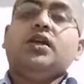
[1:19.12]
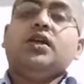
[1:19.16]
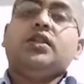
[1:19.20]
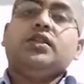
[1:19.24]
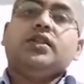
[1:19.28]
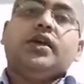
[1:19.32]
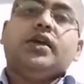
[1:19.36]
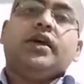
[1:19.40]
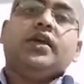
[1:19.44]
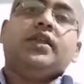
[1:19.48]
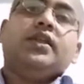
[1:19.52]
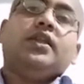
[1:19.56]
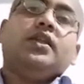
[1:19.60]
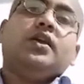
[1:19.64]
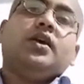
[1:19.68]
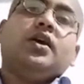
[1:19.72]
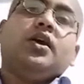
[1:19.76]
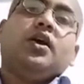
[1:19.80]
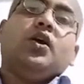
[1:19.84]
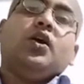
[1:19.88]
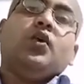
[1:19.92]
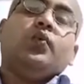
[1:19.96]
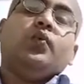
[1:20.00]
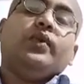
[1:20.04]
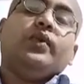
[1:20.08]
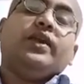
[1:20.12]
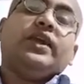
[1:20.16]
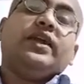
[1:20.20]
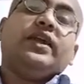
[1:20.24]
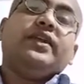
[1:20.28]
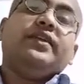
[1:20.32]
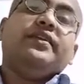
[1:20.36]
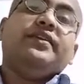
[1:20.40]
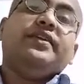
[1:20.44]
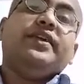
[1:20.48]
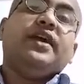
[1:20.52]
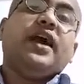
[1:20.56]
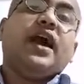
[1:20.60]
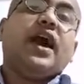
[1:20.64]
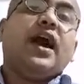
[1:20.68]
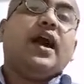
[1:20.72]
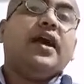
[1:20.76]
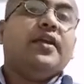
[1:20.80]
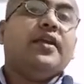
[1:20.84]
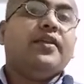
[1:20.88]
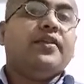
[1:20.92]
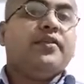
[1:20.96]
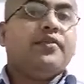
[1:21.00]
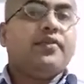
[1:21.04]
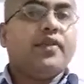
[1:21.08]
Then we can
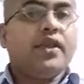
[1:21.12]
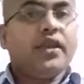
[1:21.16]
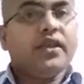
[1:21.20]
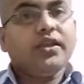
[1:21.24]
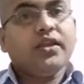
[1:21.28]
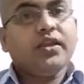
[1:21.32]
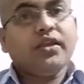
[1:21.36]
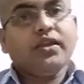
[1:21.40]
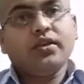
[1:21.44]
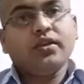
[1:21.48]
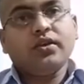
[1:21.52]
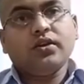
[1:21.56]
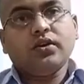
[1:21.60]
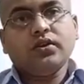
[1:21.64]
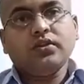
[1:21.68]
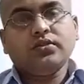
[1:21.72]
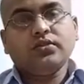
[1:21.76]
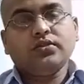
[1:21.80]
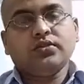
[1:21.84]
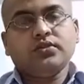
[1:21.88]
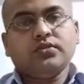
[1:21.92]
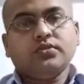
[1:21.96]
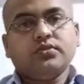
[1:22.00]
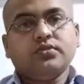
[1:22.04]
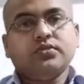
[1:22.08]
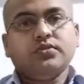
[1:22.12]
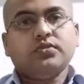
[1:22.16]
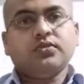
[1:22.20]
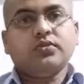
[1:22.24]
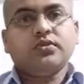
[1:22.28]
dehydrate it also.